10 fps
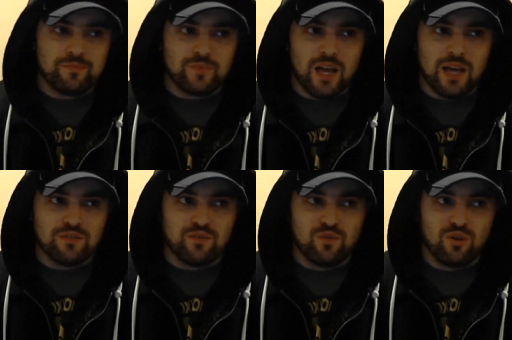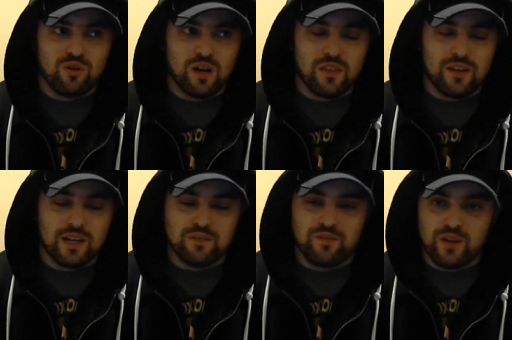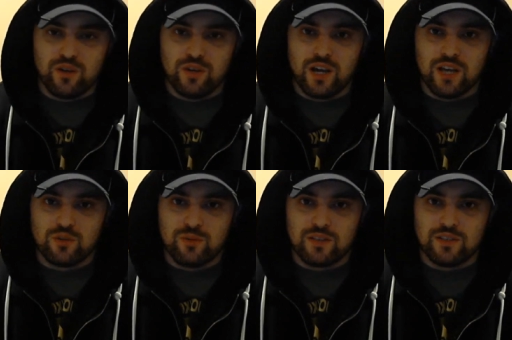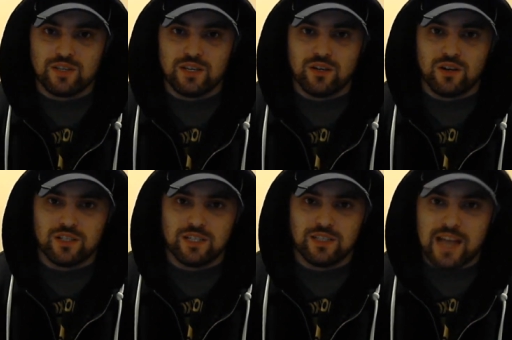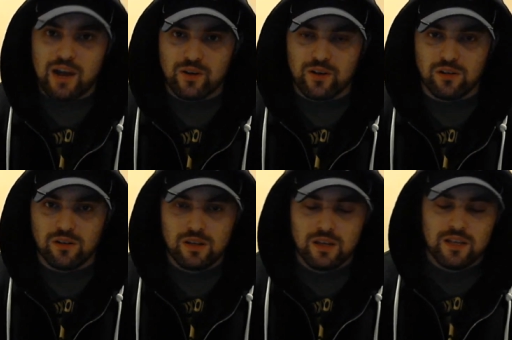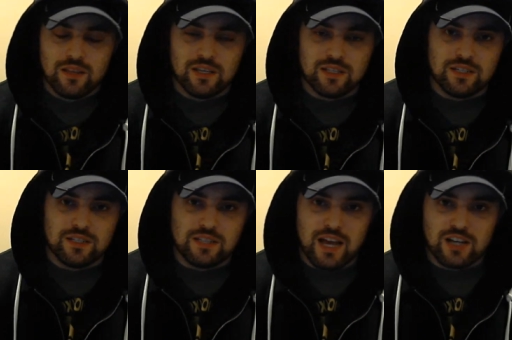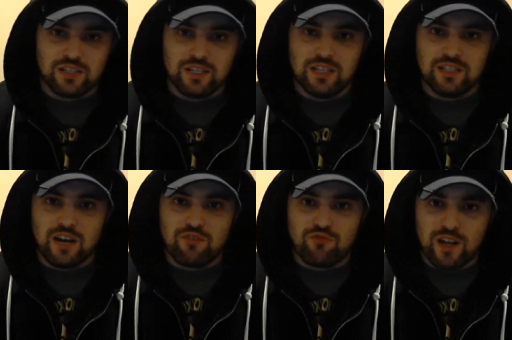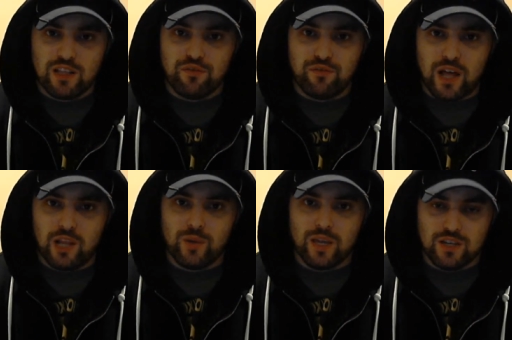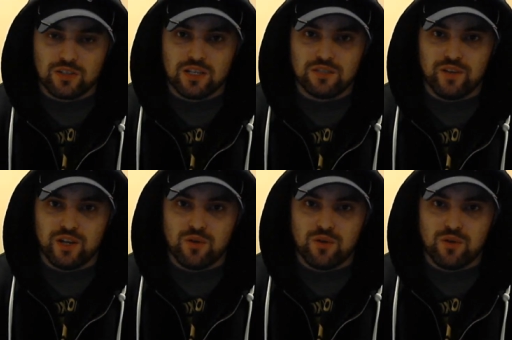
as for uh, the next video you guys are about to see, you're going to see Downhill. This is actually directly following yesterday's video